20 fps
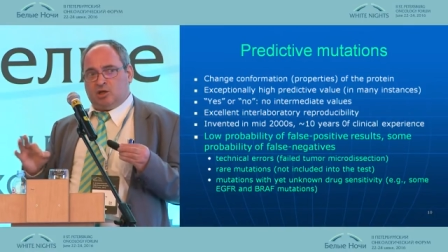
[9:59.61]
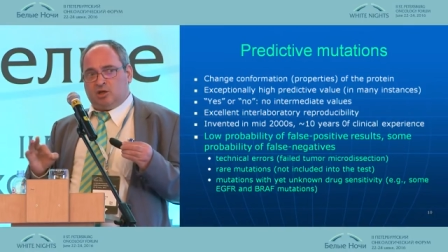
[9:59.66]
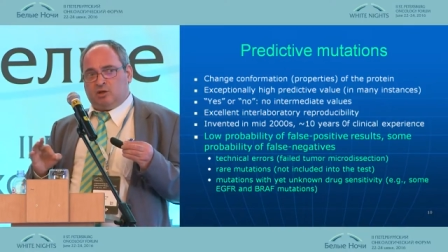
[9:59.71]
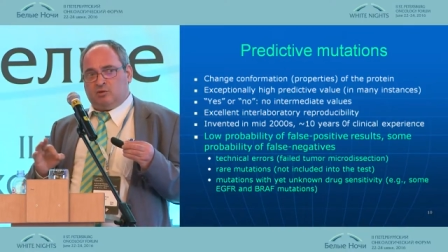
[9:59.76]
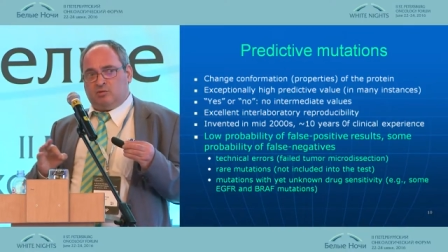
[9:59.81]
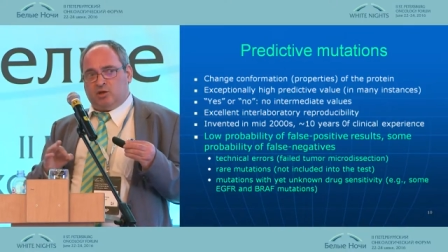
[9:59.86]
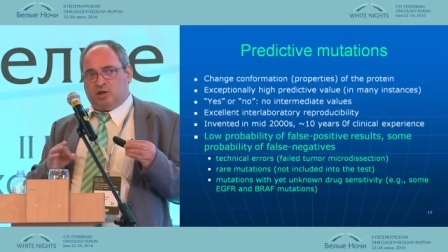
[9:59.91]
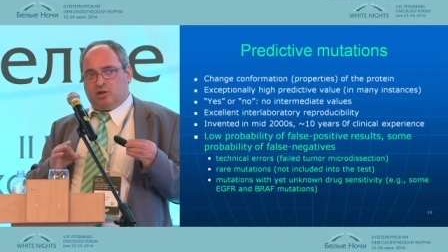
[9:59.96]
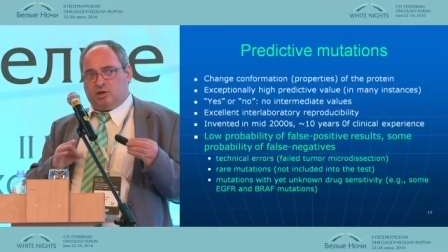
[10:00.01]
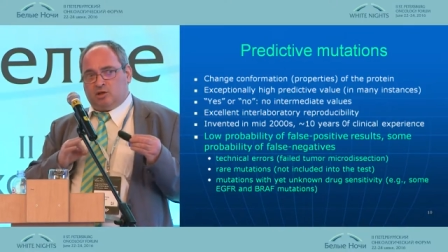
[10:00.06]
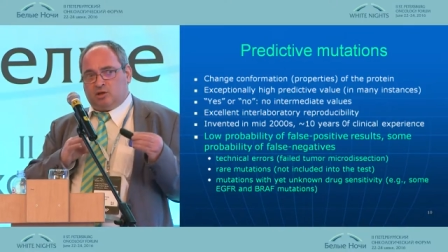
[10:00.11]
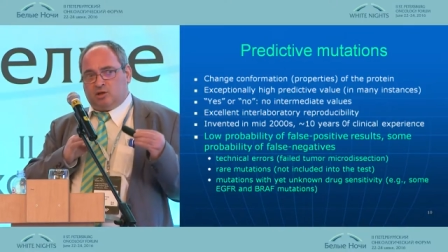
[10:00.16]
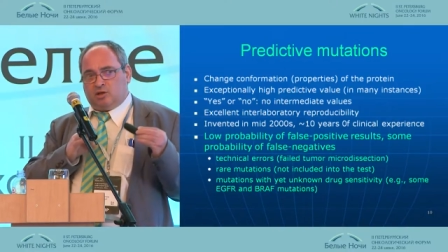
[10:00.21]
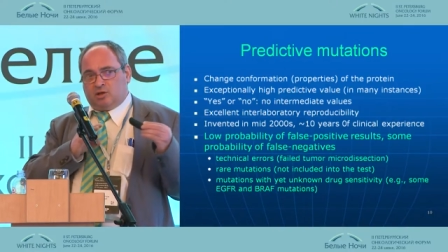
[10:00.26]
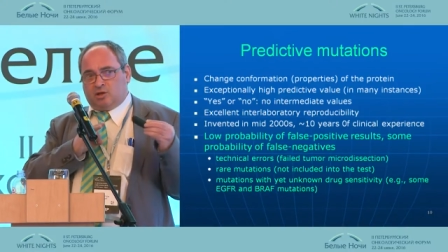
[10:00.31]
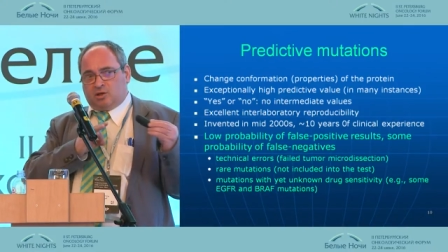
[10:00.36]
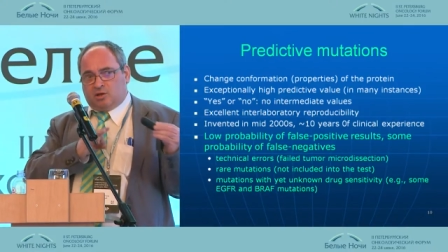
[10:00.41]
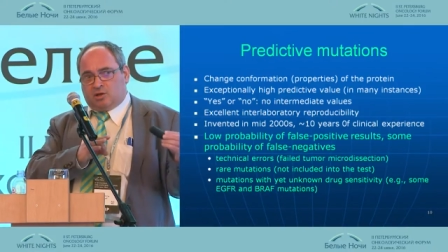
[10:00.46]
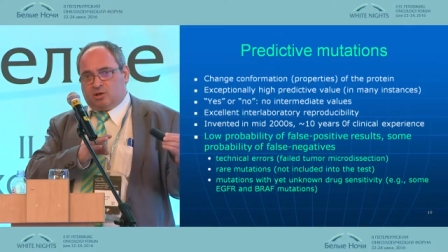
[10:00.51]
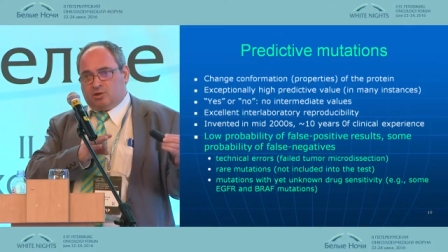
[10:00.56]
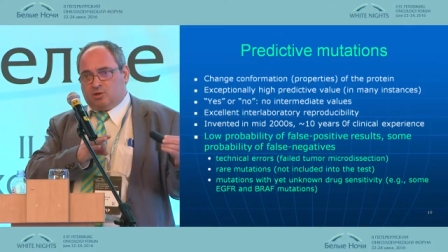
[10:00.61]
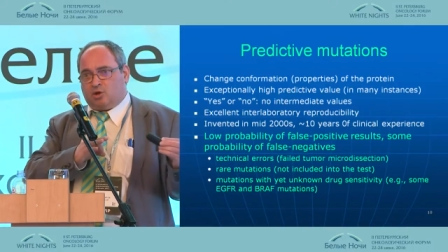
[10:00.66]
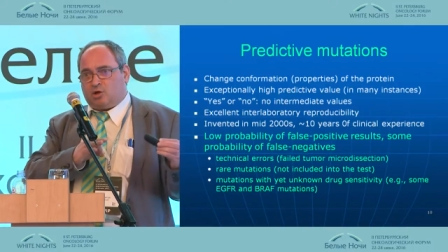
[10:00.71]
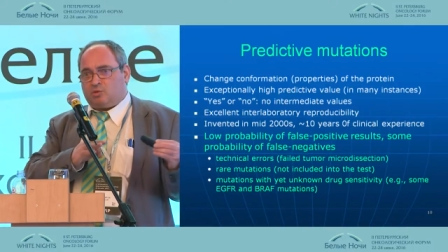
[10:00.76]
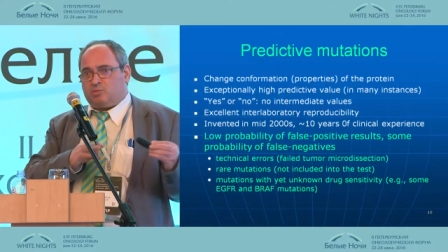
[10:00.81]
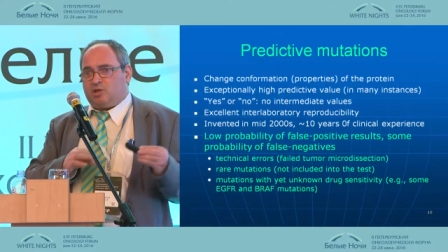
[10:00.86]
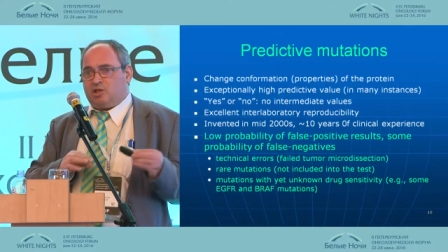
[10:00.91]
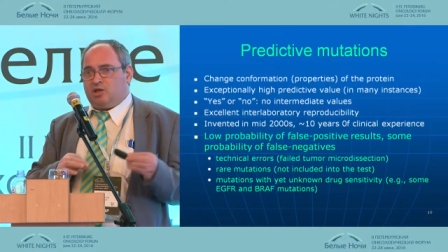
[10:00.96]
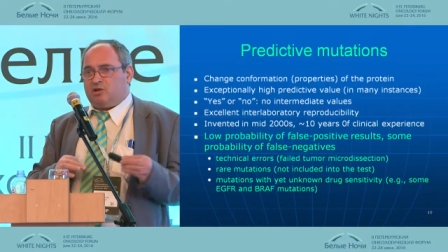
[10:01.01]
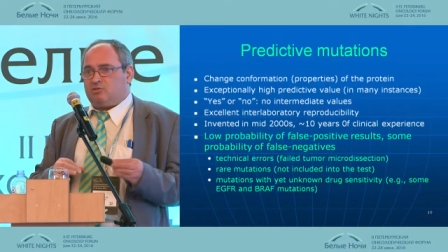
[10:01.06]
We
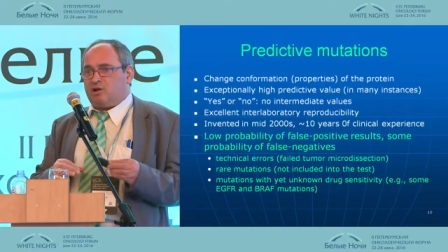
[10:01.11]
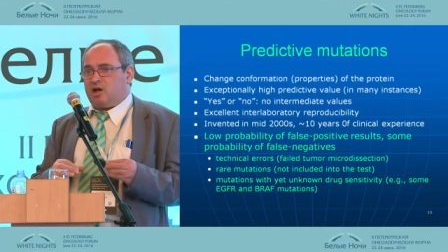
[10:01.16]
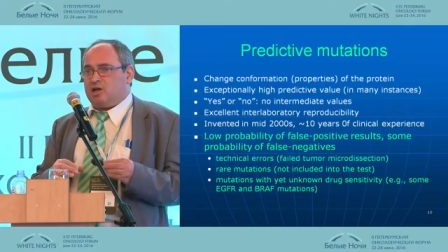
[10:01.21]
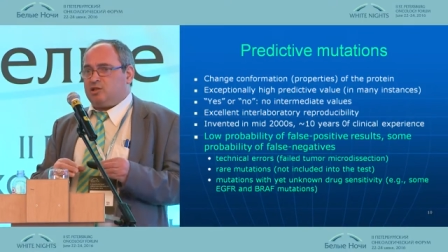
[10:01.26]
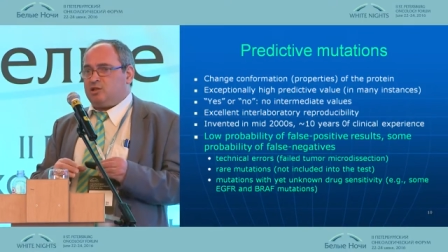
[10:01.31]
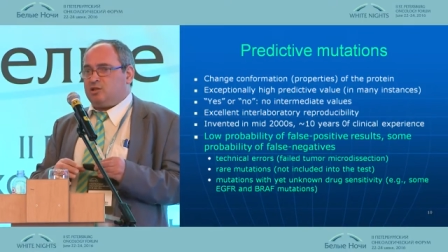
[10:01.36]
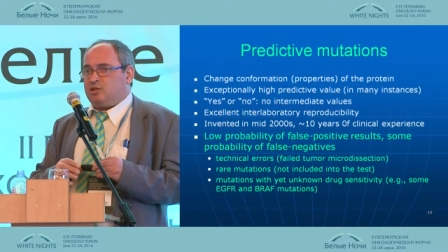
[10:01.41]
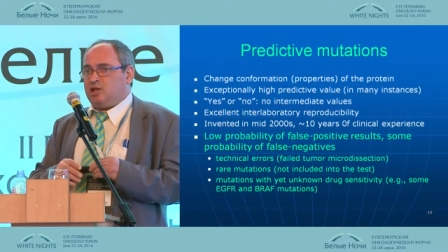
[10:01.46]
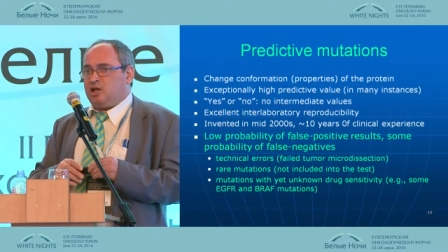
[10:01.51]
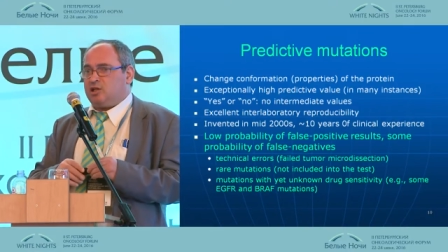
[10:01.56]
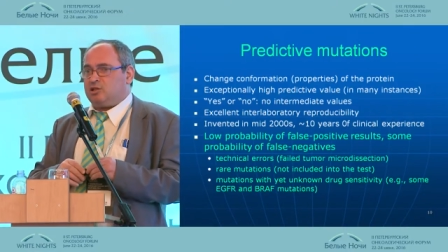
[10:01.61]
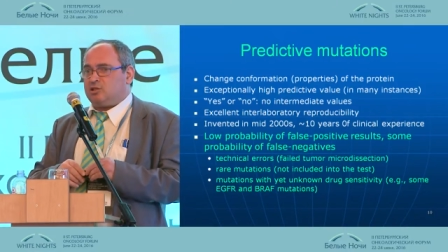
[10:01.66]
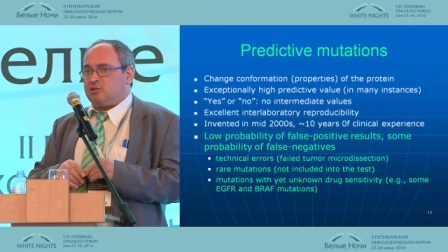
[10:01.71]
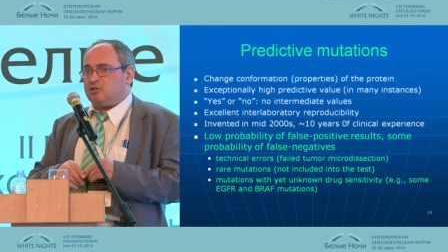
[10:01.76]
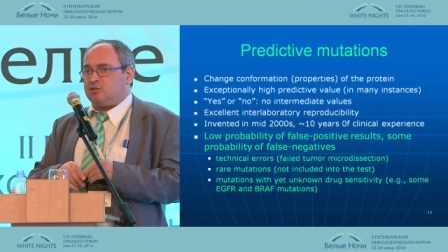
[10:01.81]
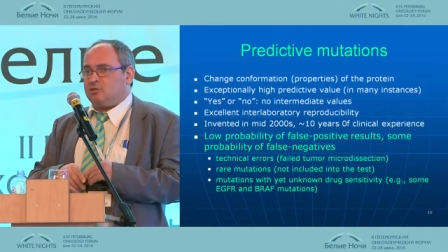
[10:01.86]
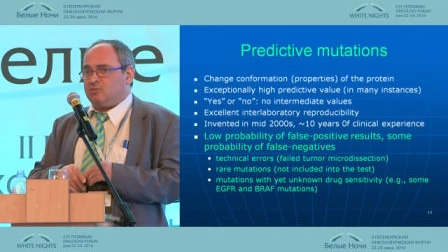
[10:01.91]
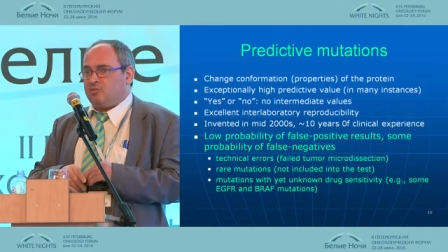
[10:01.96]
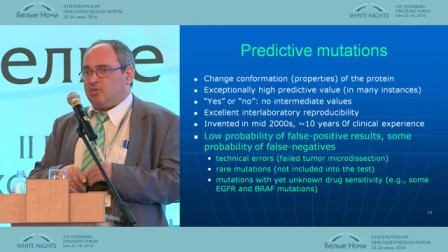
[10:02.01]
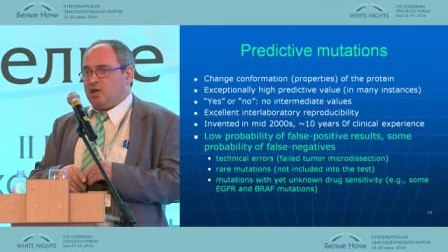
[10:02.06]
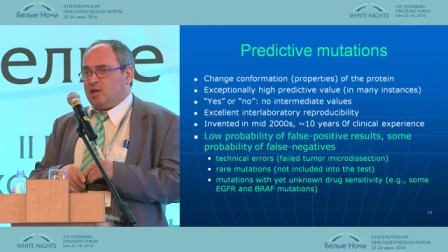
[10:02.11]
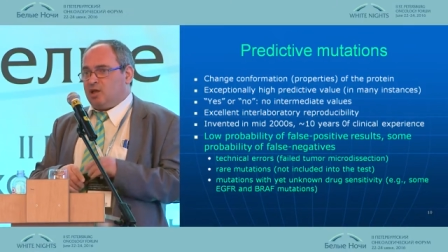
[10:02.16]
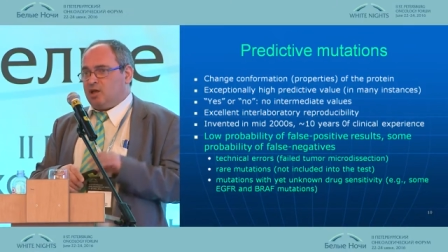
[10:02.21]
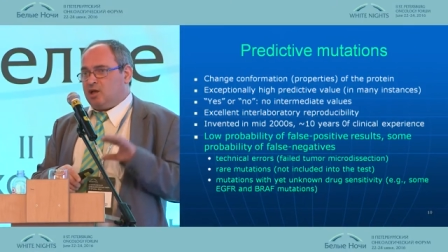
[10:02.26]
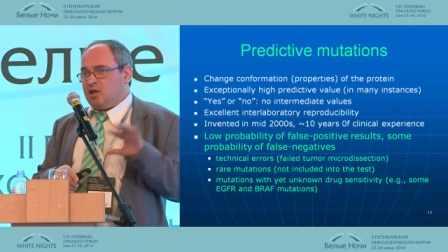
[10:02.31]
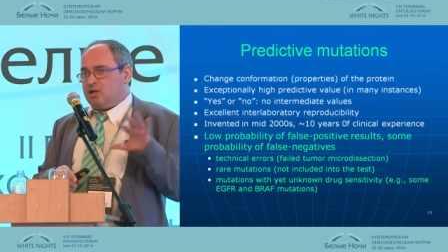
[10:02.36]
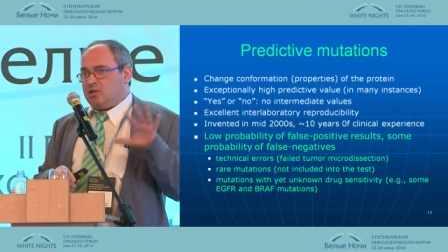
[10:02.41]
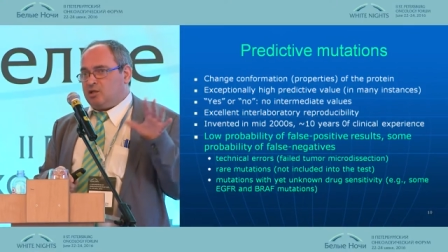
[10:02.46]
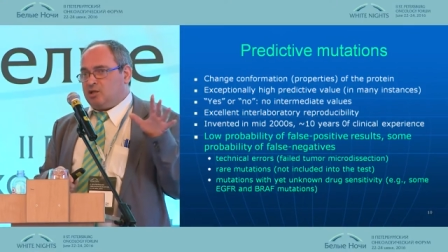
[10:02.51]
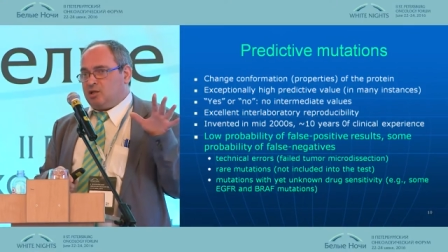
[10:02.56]
normally write a letter,
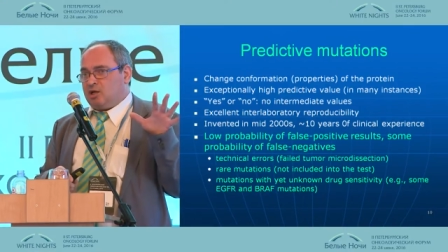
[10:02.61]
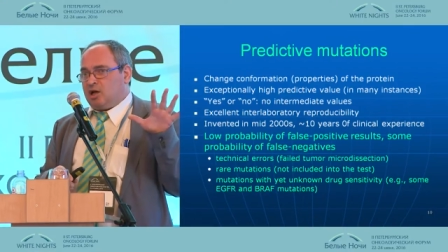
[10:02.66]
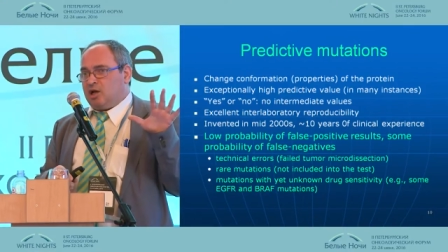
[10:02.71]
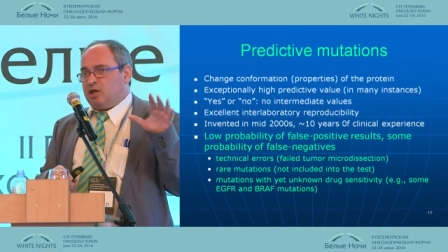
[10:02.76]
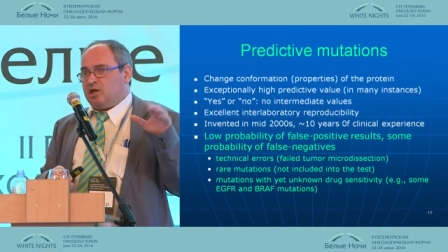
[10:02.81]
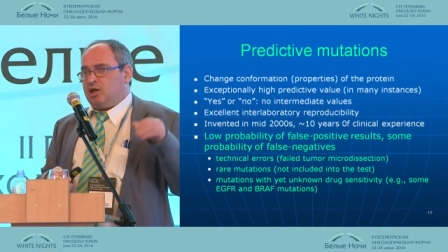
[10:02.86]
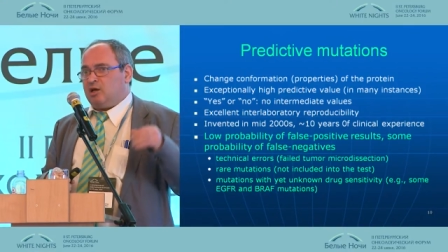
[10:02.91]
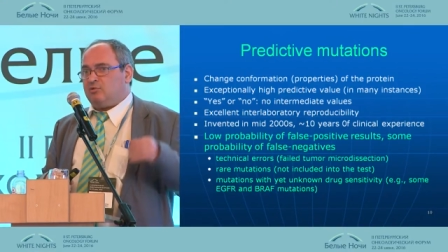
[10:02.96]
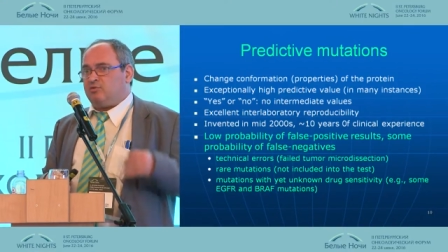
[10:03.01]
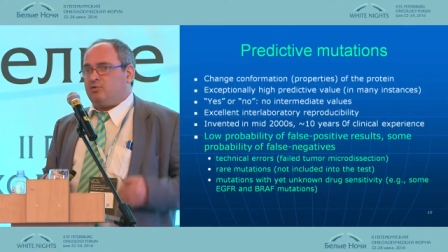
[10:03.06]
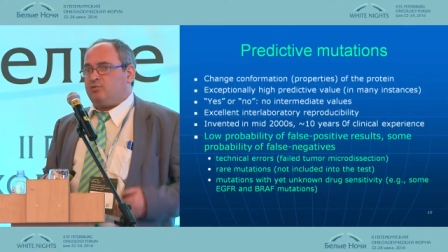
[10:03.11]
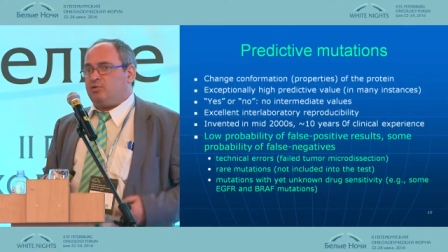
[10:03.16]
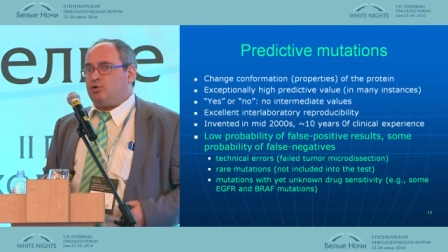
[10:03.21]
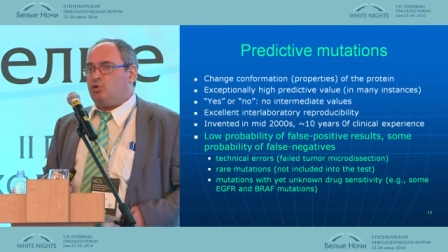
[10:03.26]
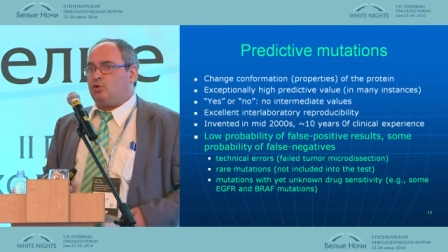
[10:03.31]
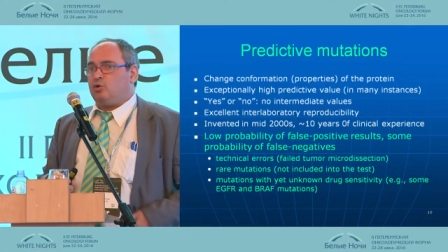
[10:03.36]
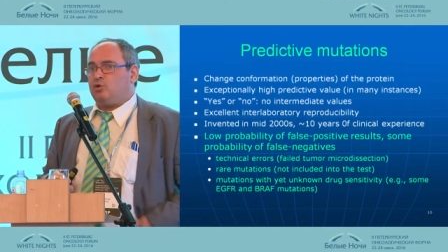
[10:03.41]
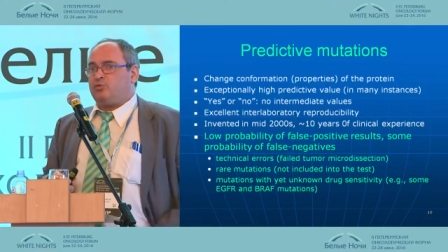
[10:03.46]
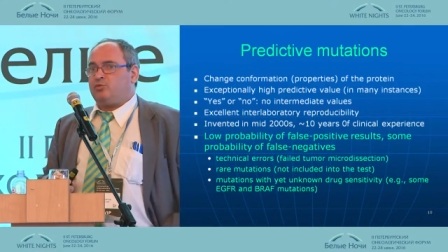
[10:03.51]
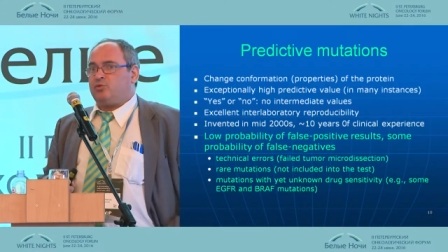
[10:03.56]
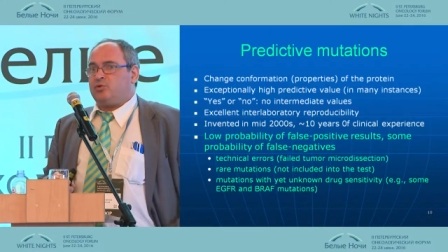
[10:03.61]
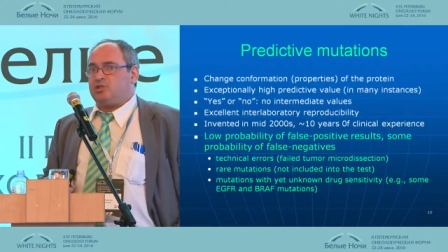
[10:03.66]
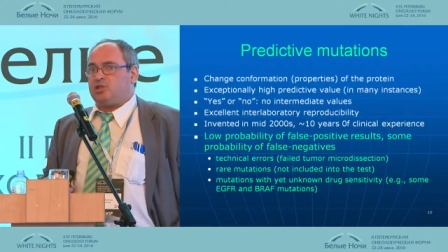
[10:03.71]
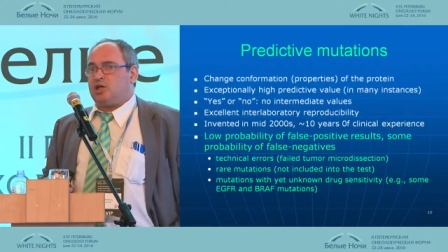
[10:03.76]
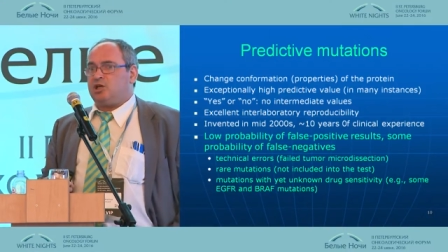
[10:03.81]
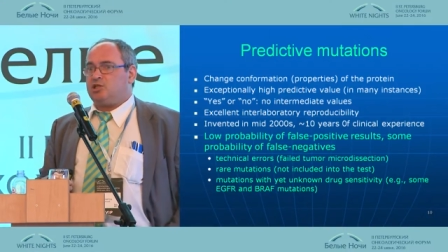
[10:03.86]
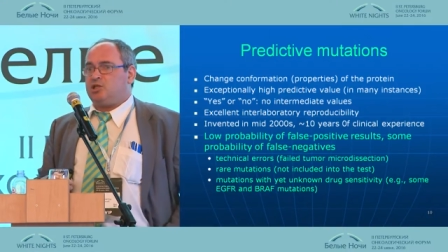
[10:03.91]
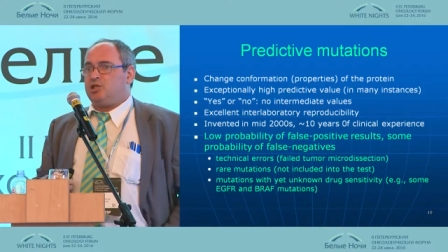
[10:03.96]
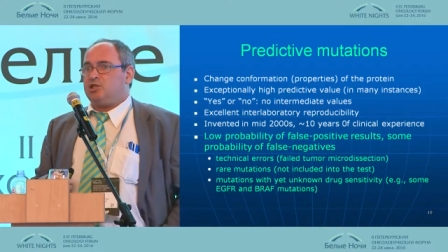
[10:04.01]
and I have a few of such